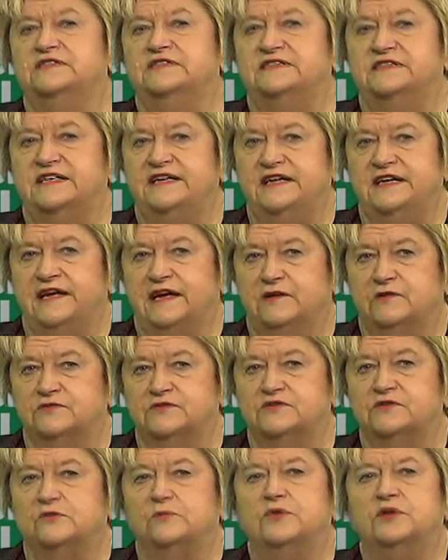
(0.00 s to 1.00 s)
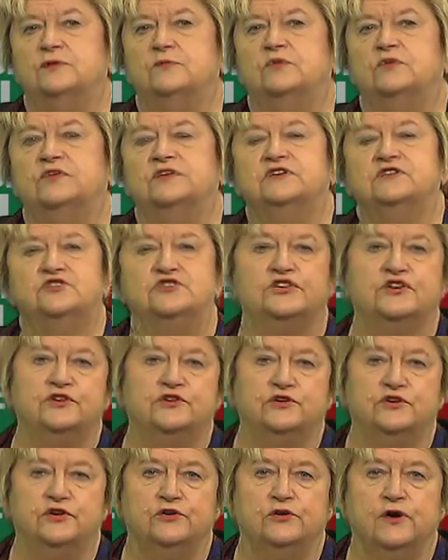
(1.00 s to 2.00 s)
and city council people and
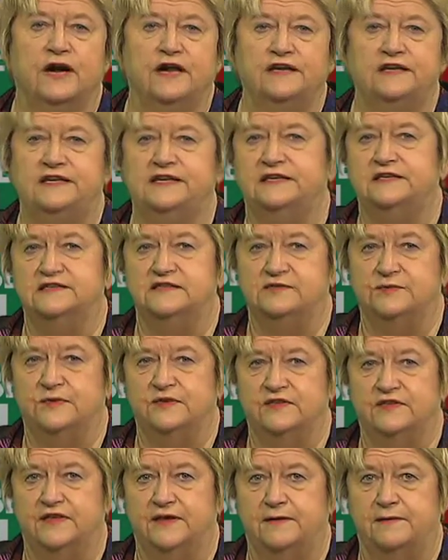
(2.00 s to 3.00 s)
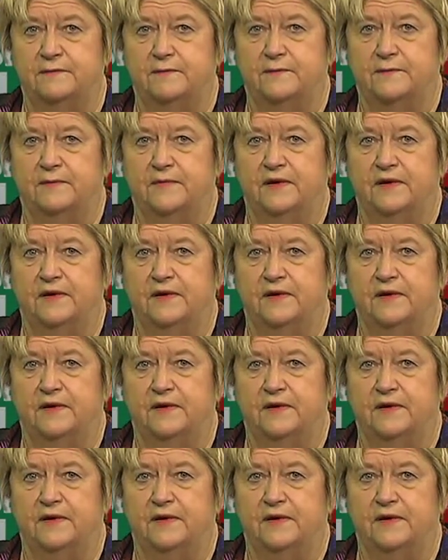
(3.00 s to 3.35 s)
share your ideas with them.